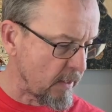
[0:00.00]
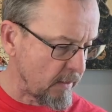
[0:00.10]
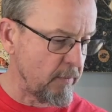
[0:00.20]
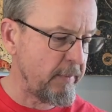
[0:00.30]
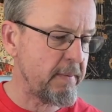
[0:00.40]
talk a
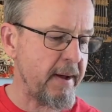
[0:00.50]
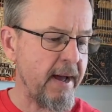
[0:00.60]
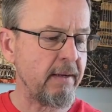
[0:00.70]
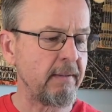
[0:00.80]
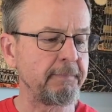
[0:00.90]
little bit
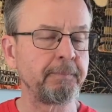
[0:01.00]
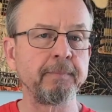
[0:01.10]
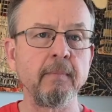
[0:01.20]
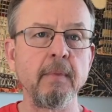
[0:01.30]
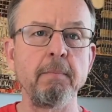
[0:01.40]
about
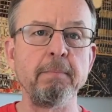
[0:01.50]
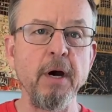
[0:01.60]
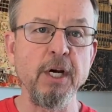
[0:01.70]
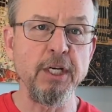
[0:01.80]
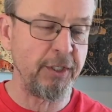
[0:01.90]

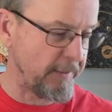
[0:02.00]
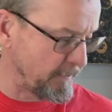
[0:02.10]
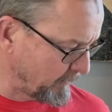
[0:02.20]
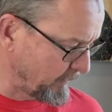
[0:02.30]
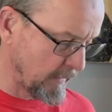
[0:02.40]
burnishing.
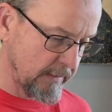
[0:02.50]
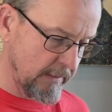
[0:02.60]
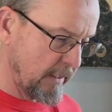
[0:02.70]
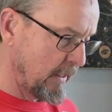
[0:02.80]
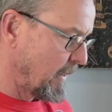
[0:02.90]

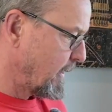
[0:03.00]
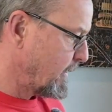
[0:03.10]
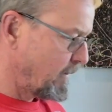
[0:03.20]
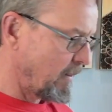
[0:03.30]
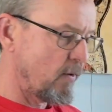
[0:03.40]

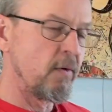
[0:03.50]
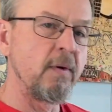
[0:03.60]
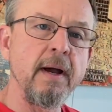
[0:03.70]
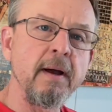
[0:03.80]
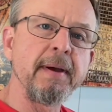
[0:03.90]
So
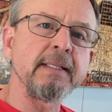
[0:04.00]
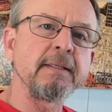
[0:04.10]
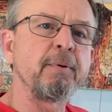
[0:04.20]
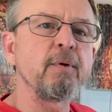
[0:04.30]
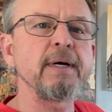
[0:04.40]
I'm at the
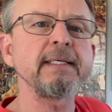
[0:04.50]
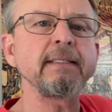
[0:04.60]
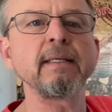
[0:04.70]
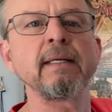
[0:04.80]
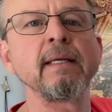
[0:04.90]
point
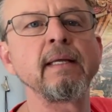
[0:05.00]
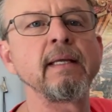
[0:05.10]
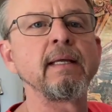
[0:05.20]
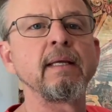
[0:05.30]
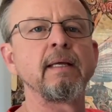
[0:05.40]

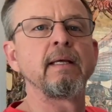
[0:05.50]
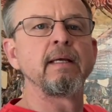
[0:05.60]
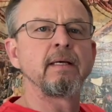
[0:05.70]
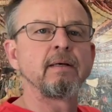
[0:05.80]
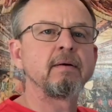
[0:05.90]

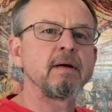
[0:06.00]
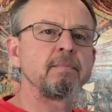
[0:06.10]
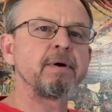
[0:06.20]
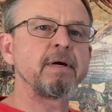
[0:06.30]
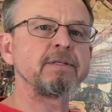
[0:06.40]
where I'm
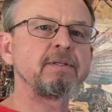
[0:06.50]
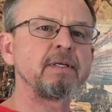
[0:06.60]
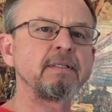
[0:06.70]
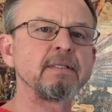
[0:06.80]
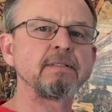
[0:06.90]

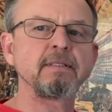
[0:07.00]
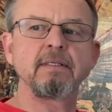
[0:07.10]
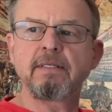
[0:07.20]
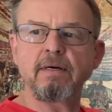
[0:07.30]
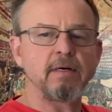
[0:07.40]
burnishing this
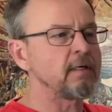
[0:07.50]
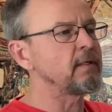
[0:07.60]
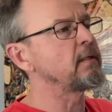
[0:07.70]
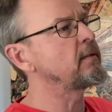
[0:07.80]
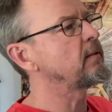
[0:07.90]
guitar,
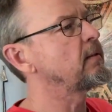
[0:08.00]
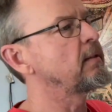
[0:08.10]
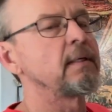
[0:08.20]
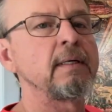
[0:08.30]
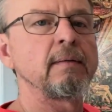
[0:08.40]

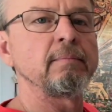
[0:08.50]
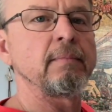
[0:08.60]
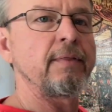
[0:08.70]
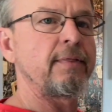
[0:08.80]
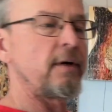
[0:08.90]

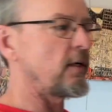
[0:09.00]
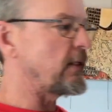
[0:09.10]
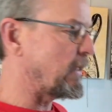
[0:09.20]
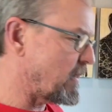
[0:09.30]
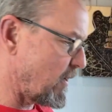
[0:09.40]
my third
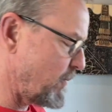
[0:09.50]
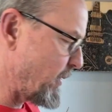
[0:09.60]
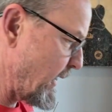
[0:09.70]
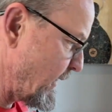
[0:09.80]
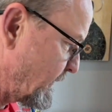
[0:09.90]
guitar
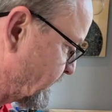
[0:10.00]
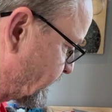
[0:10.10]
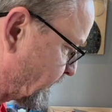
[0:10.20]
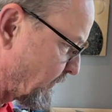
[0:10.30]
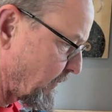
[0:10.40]
painting.
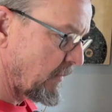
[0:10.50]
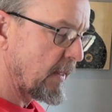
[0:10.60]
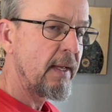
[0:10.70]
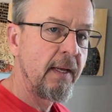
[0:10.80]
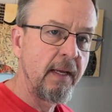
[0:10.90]

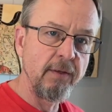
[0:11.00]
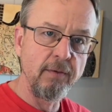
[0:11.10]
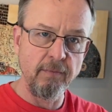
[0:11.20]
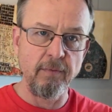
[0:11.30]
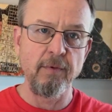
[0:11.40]

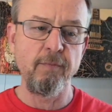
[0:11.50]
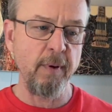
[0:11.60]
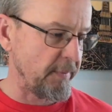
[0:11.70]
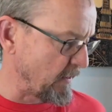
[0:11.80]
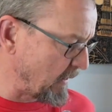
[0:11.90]
You've
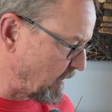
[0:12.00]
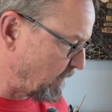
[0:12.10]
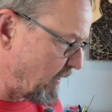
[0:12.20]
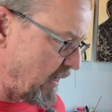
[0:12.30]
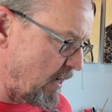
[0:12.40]
probably seen the
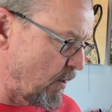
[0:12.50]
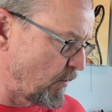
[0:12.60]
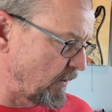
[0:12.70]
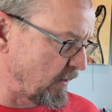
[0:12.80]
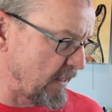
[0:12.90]
video
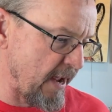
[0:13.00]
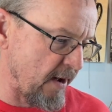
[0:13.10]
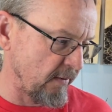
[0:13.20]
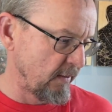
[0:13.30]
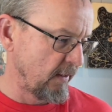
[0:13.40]
just
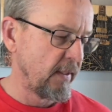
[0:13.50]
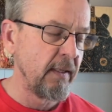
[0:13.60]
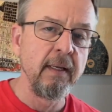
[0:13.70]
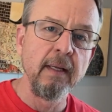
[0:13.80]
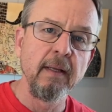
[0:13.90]
now.
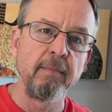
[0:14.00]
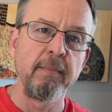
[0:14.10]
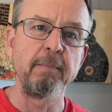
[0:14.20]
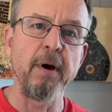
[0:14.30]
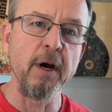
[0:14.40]

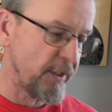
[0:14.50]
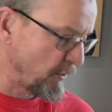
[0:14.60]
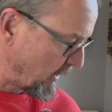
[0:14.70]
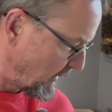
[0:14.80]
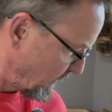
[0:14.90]
The
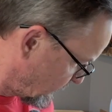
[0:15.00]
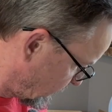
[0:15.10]
burnishing,